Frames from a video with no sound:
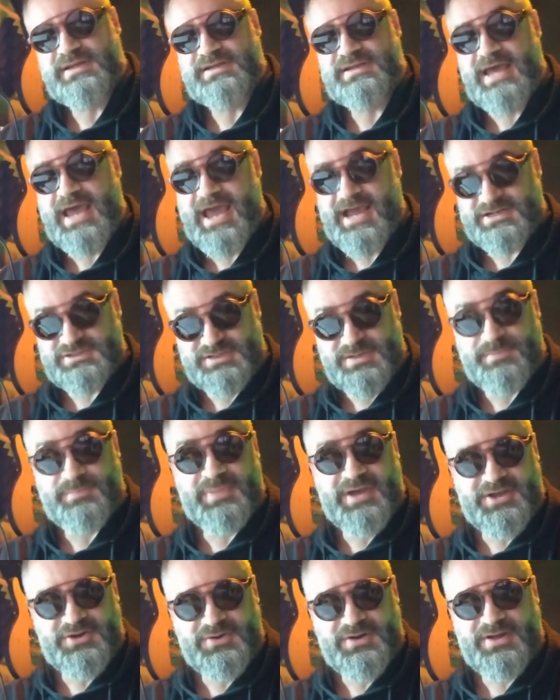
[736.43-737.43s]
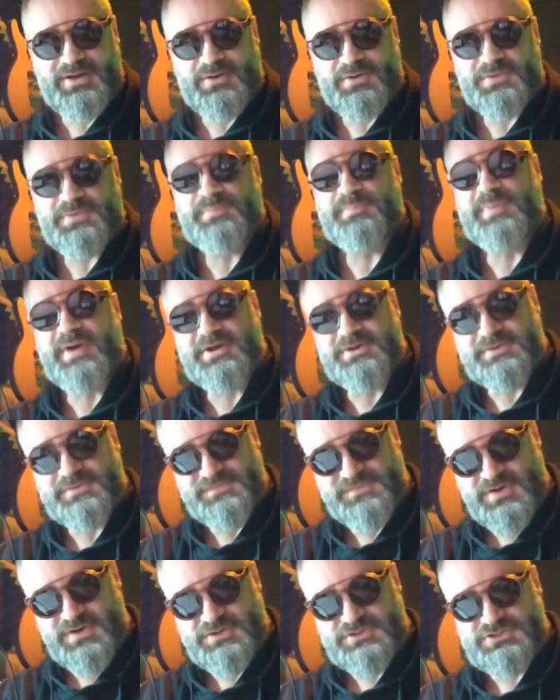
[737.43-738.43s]
to lead to actually better health,
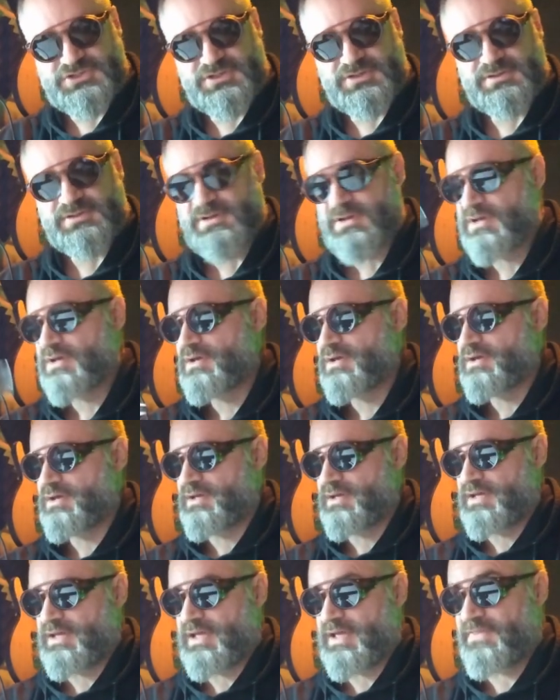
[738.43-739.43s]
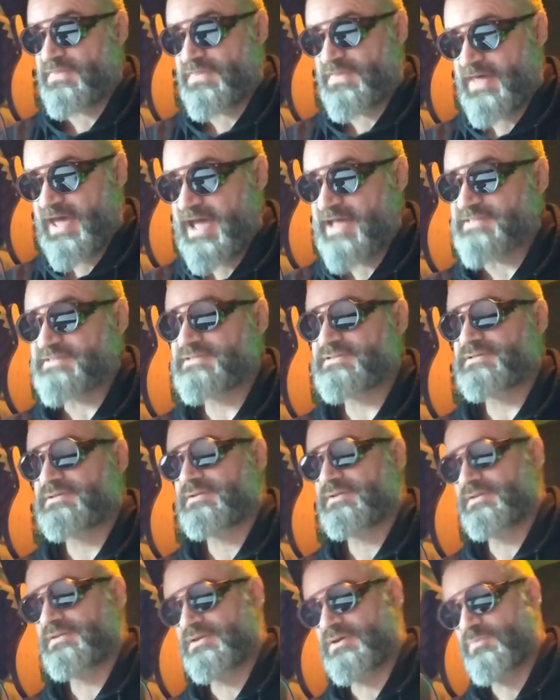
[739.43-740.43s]
better function. And that's
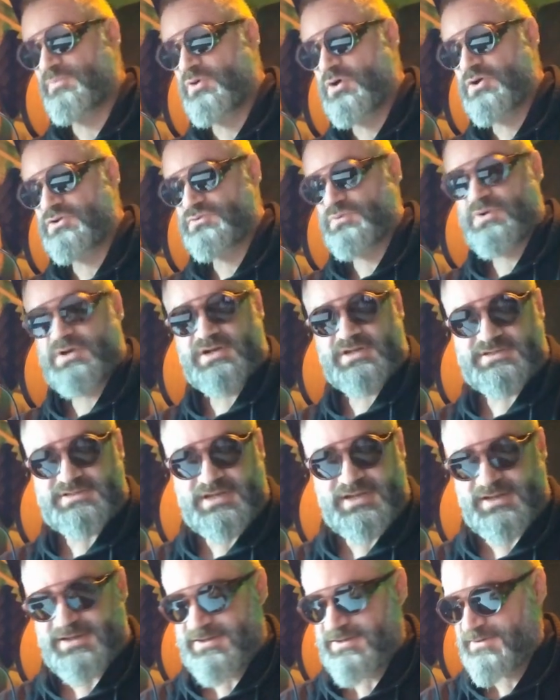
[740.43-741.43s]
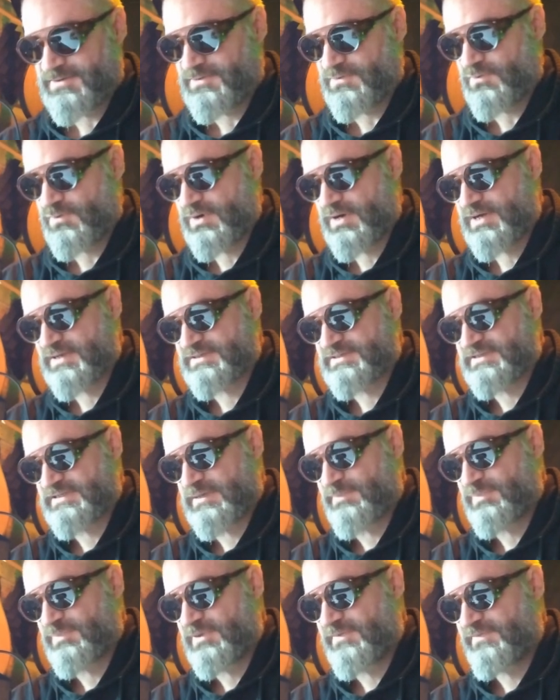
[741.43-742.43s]
the approach we're going to take. We're going to
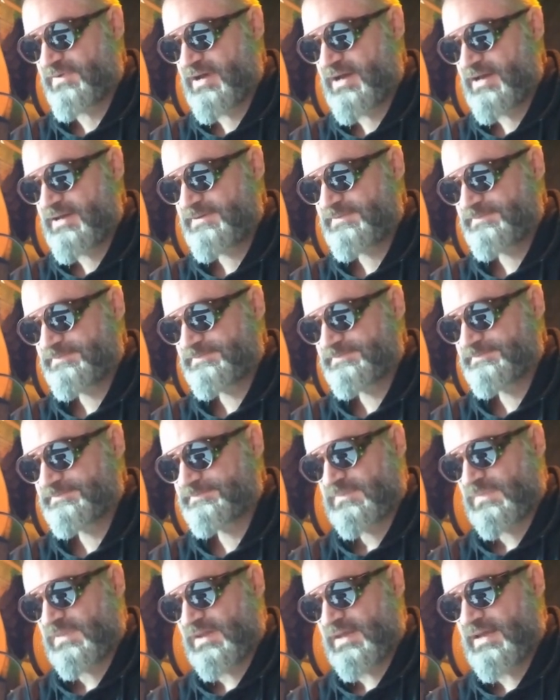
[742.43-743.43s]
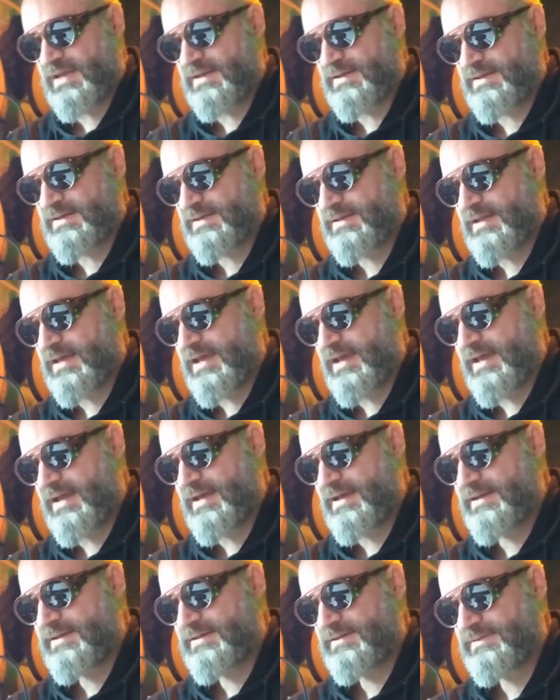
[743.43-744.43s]
simplify and
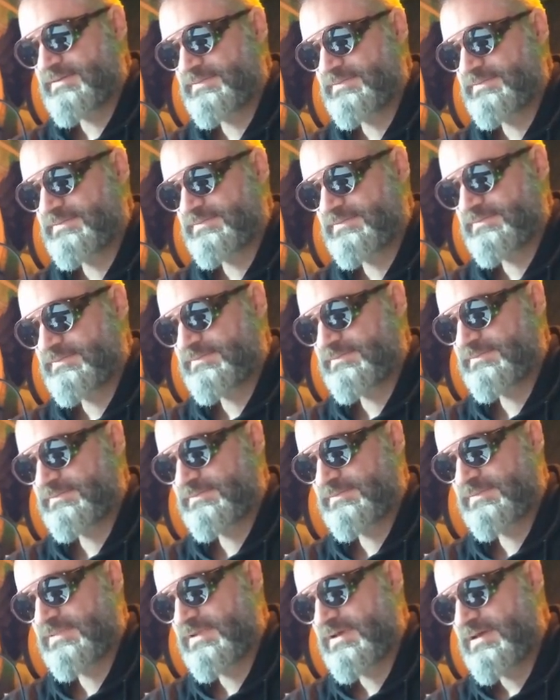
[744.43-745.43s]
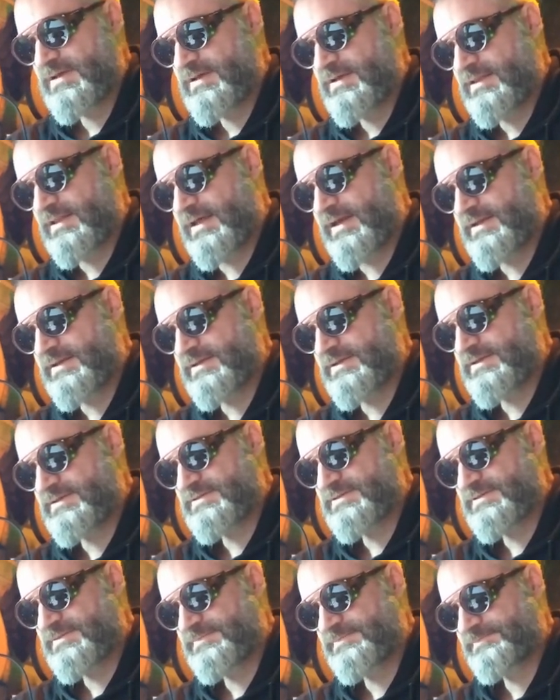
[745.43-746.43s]
add
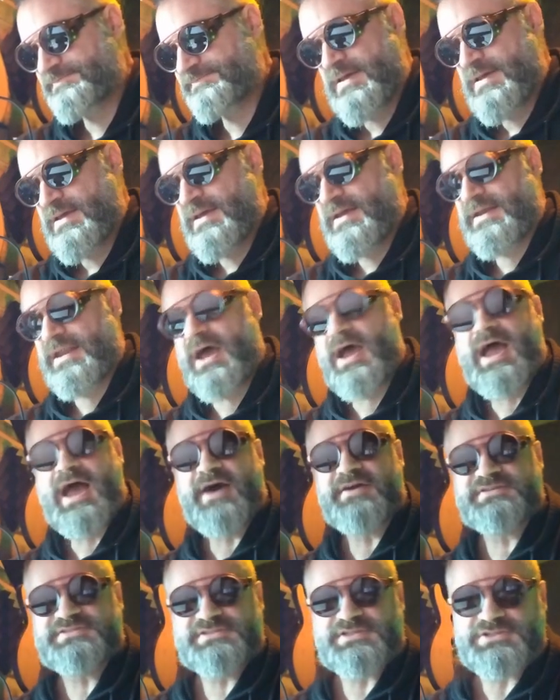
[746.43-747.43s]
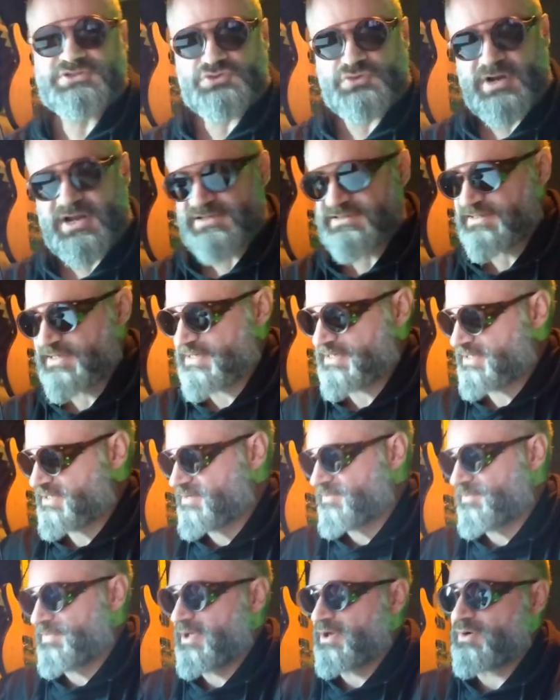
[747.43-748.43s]
lightness. Now, how does this translate
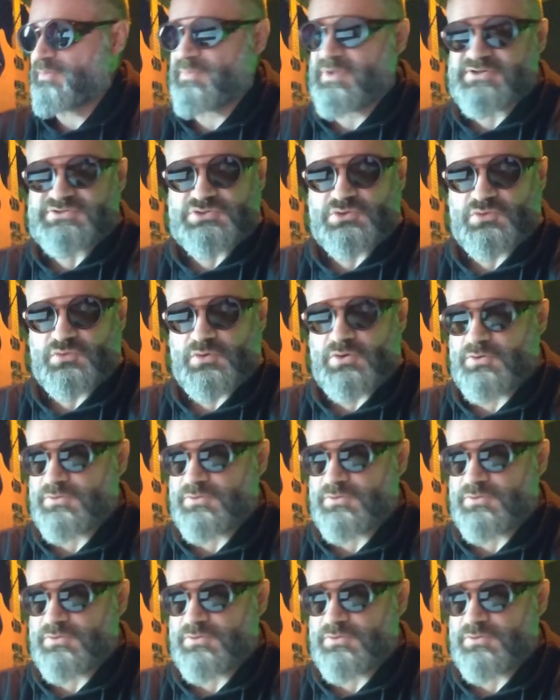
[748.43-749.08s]
into better muscle